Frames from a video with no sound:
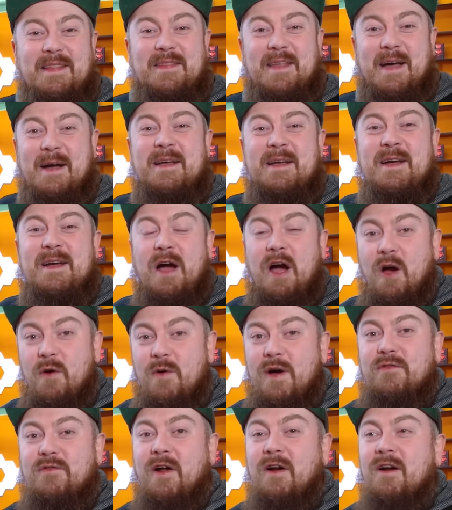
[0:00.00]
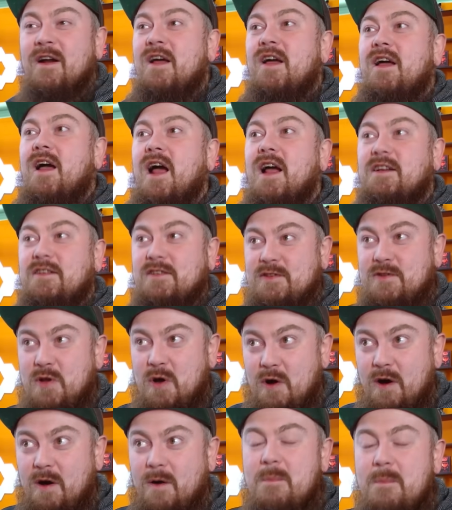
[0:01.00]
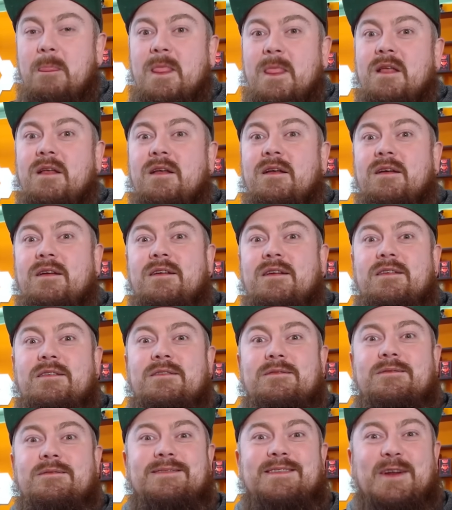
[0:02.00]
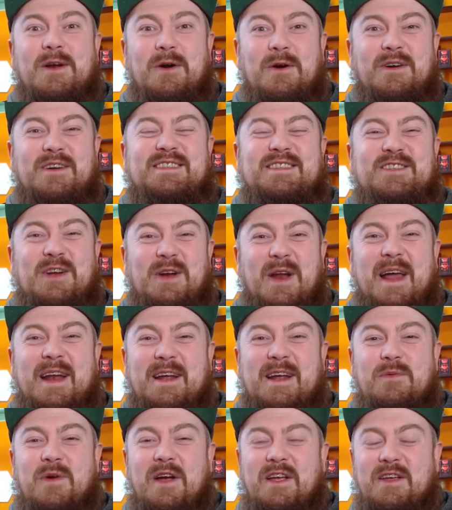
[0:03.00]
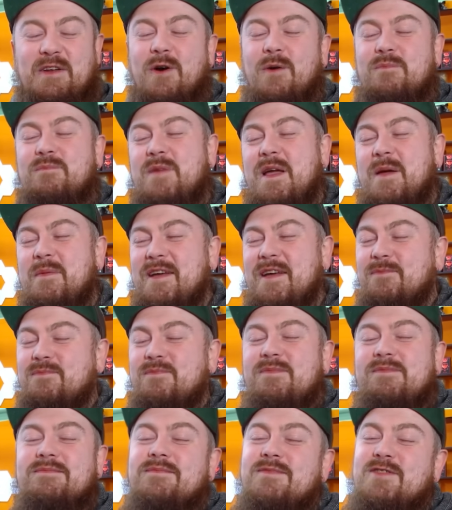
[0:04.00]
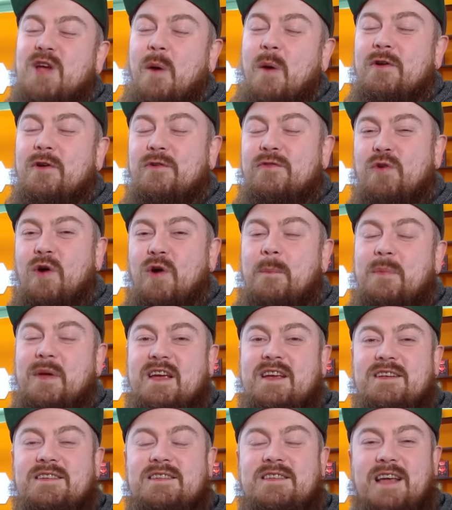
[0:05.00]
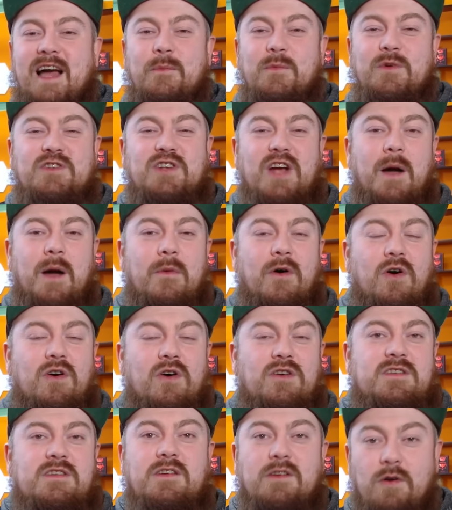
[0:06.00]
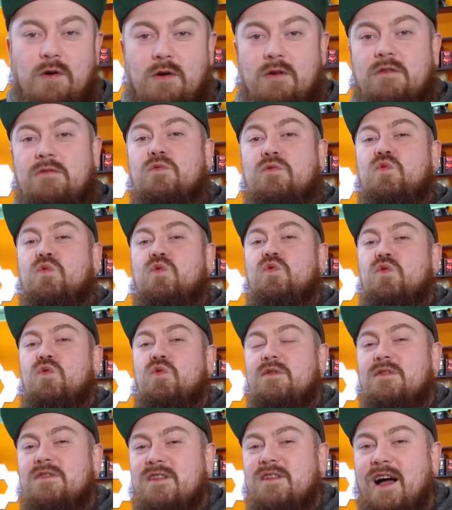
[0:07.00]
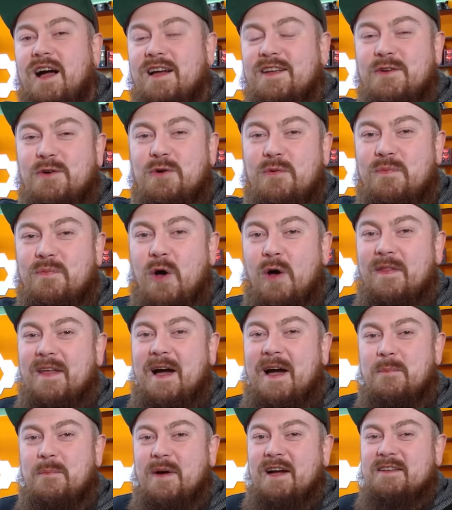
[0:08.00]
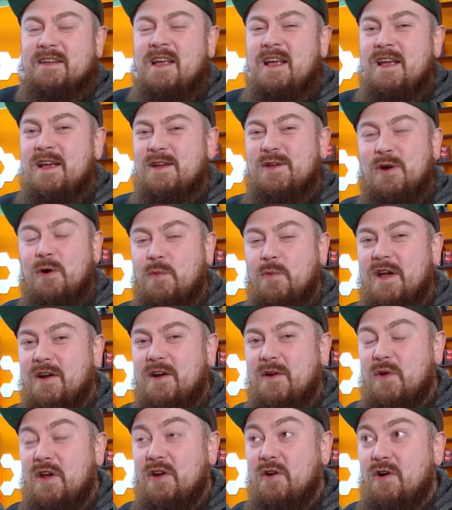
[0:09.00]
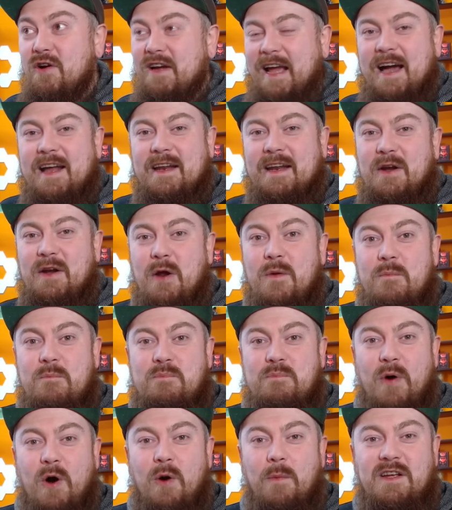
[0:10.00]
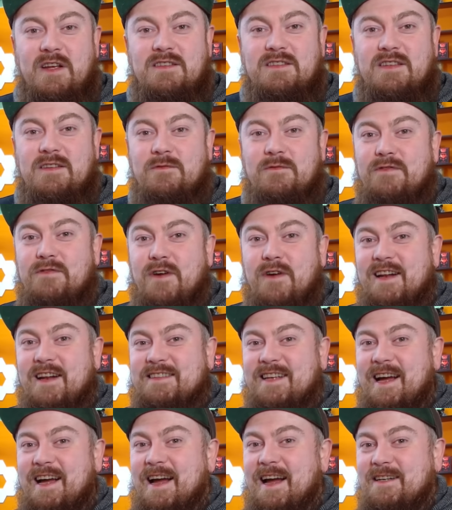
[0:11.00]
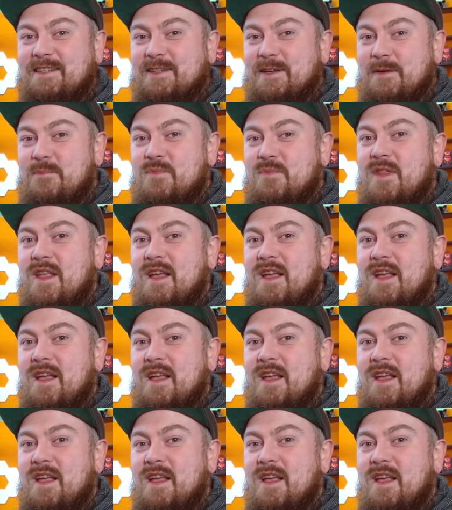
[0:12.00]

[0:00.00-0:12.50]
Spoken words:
that. However, it's not, you know, generic, but, you know, maybe someone will throw a bacon sandwich at a mosque, you know. Ooh, you know, not that bad. You know, we're not carrying out bombings and van attacks and